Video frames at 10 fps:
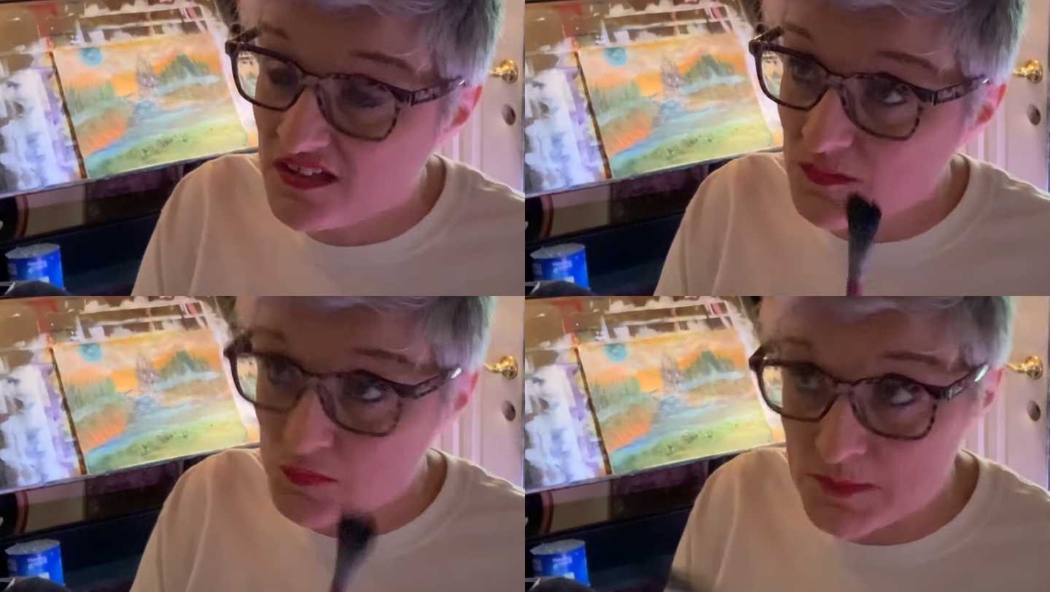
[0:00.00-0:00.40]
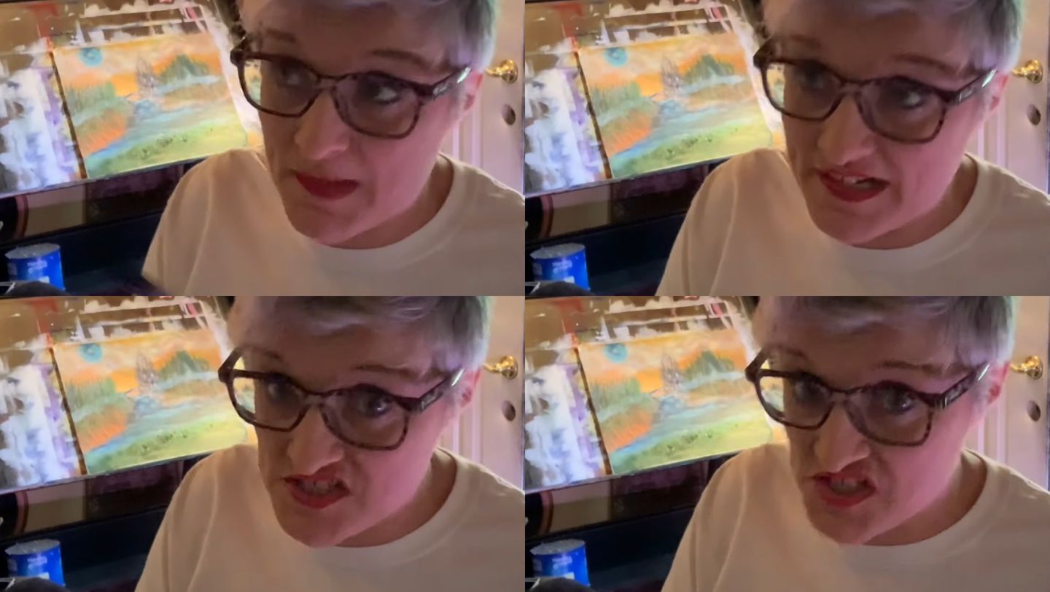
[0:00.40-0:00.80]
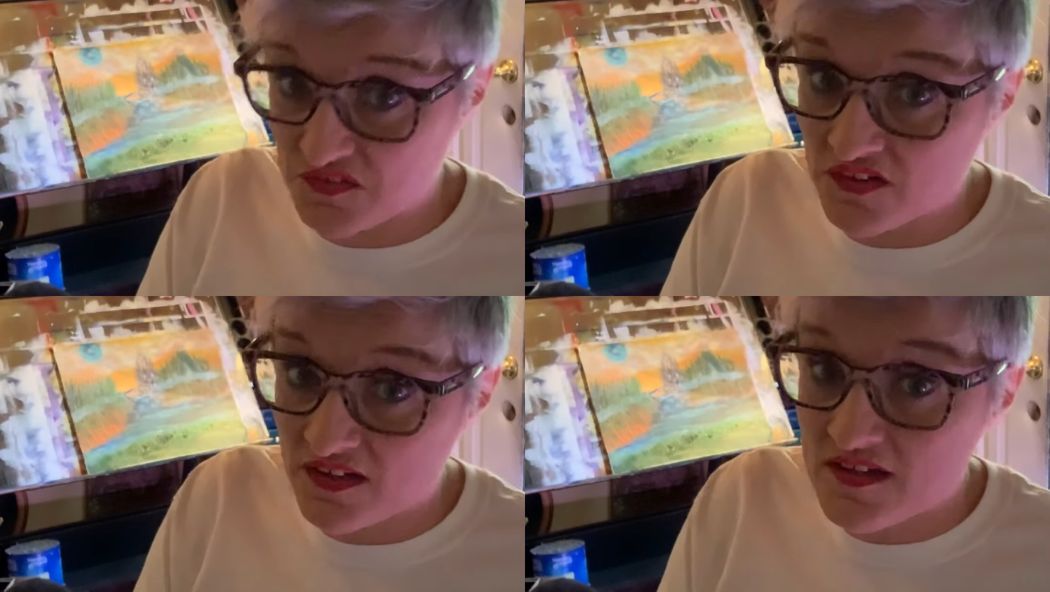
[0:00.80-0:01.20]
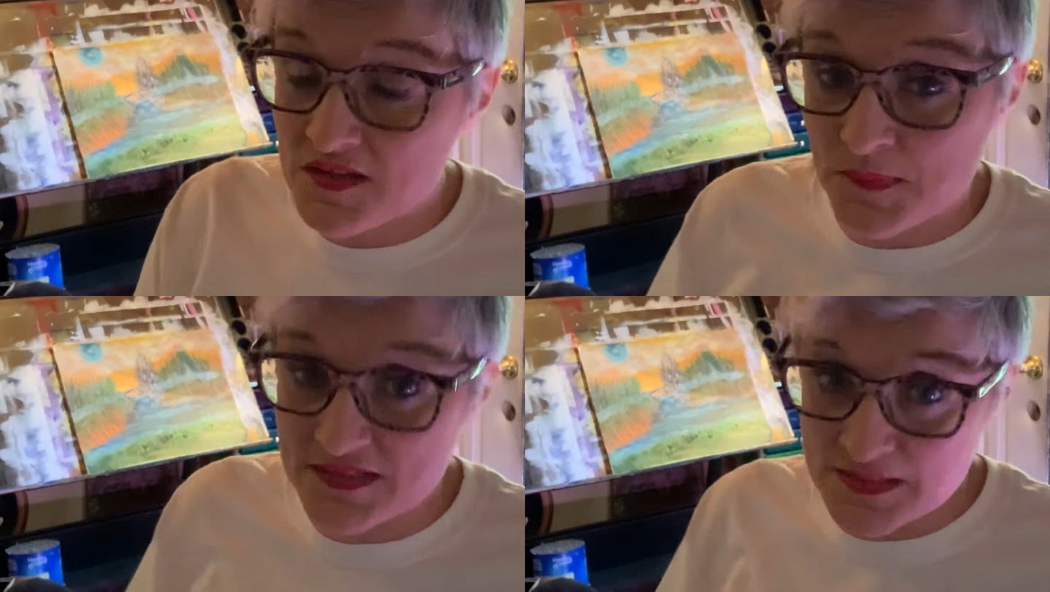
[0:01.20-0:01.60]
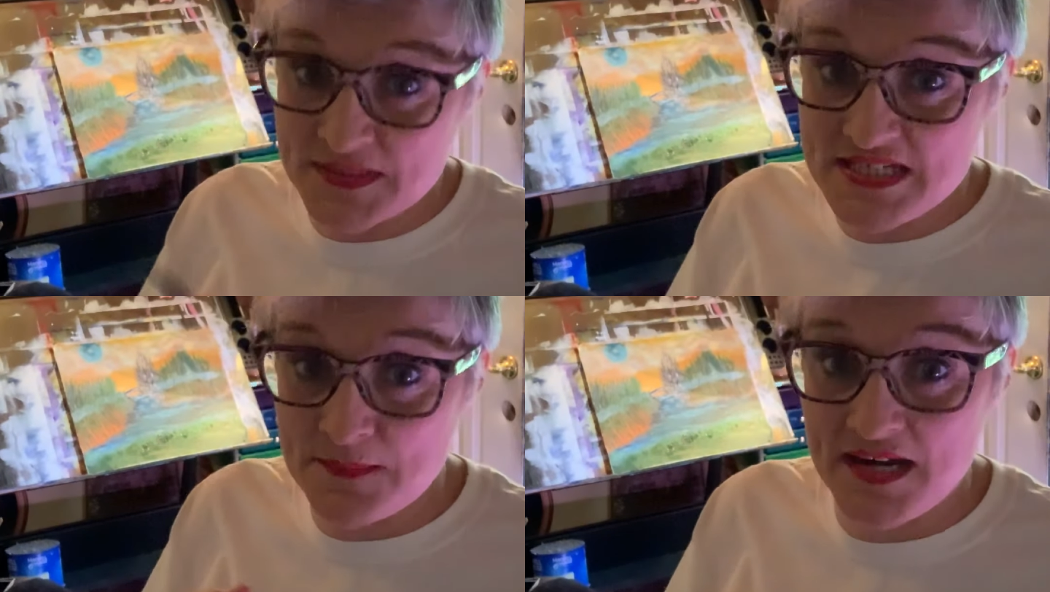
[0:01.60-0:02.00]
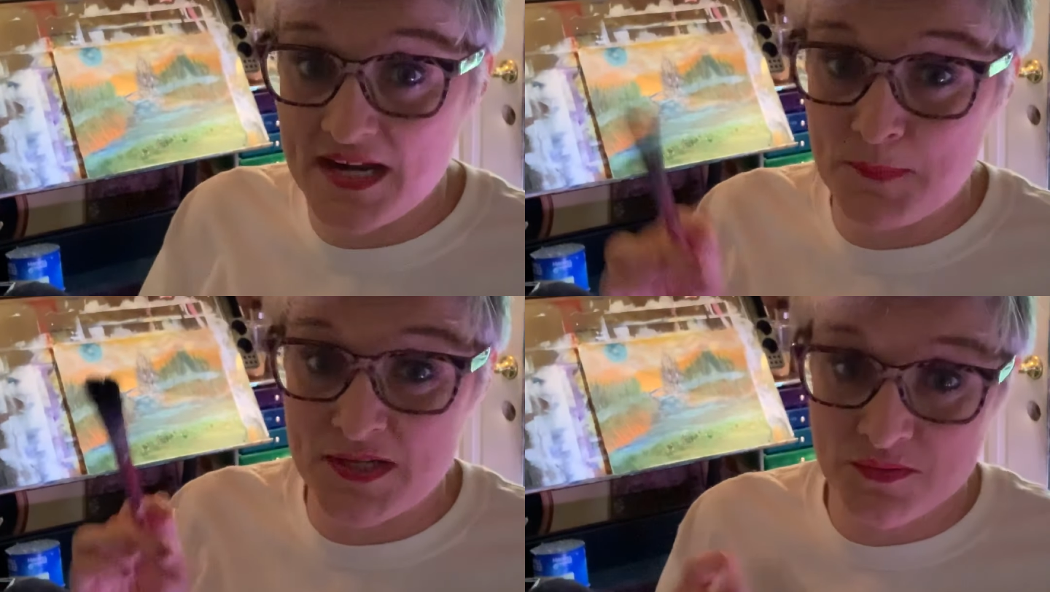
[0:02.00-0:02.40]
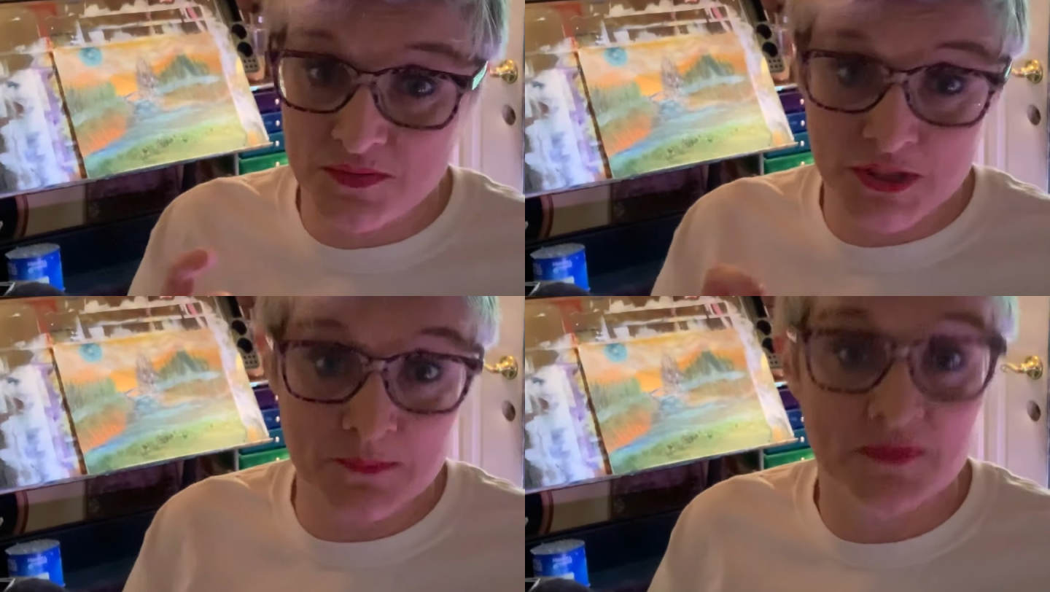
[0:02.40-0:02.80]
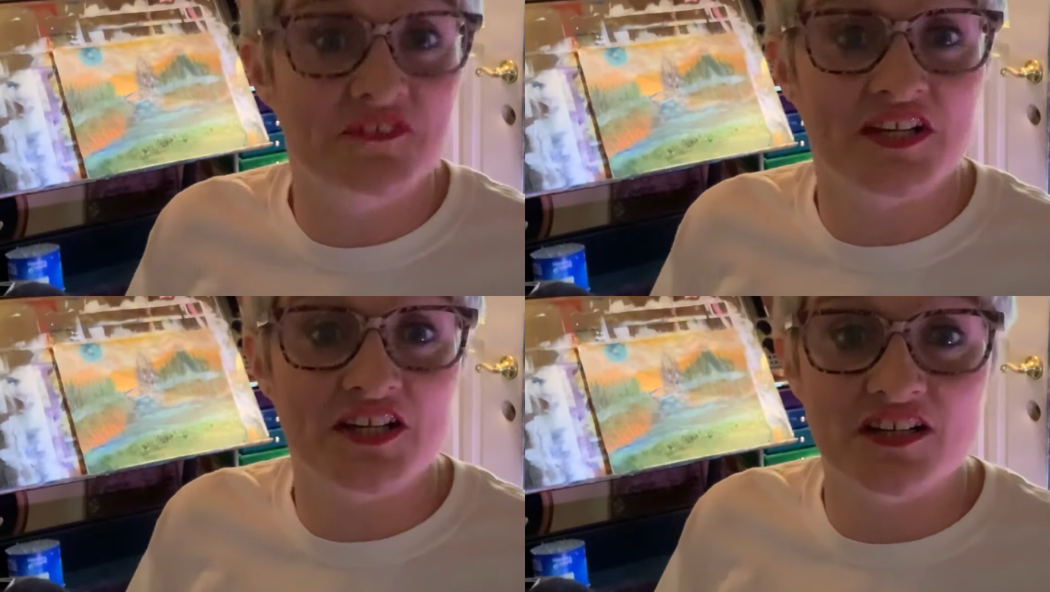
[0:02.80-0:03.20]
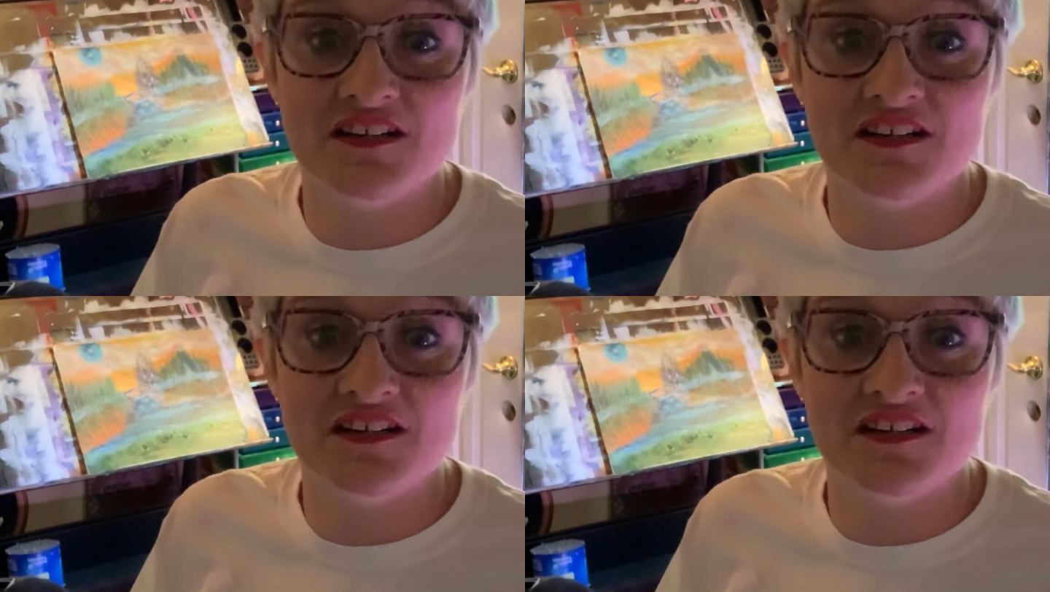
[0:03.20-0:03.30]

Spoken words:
which I might do because I'm intimidated by doing the human figure